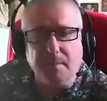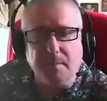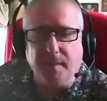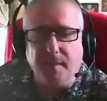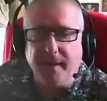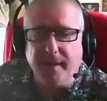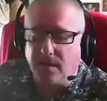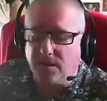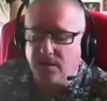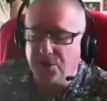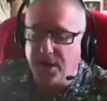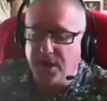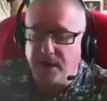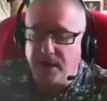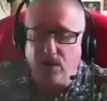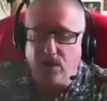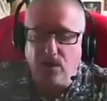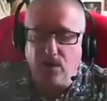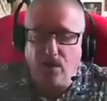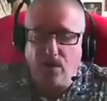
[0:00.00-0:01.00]
It'll
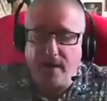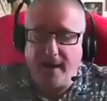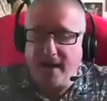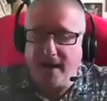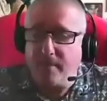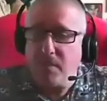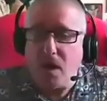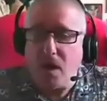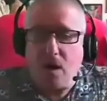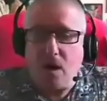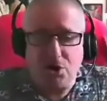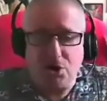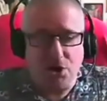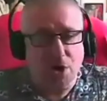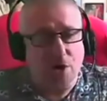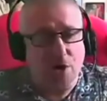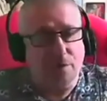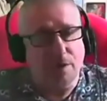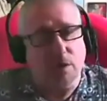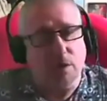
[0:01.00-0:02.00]
check your landmarks and
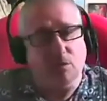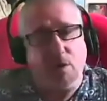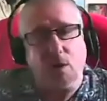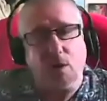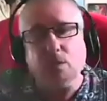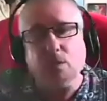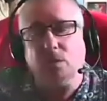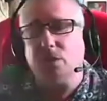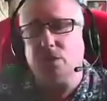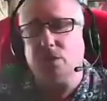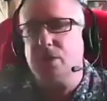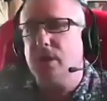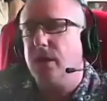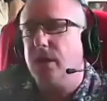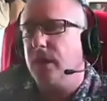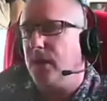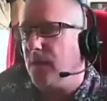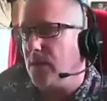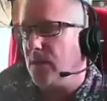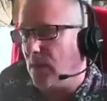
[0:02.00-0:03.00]
ARIA roles
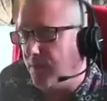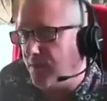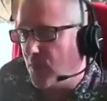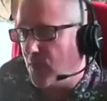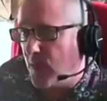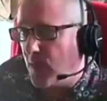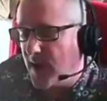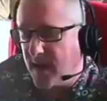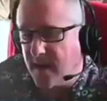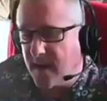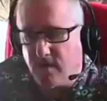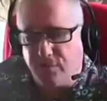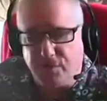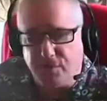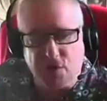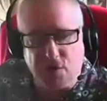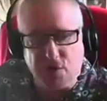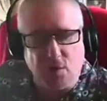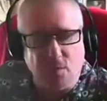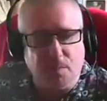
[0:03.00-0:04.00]
if you have
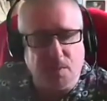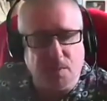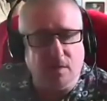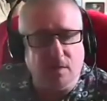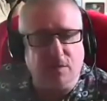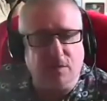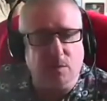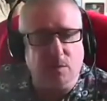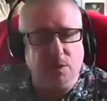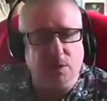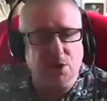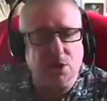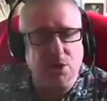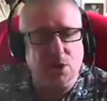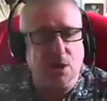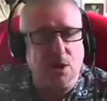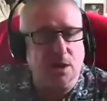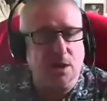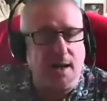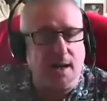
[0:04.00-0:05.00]
superfluous
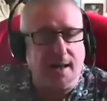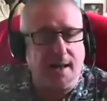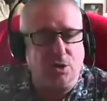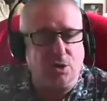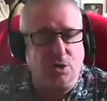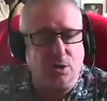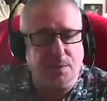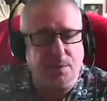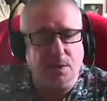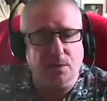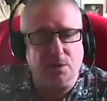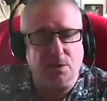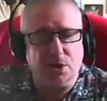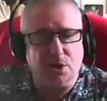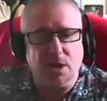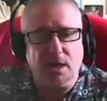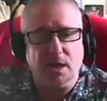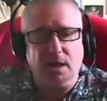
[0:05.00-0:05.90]
title attributes.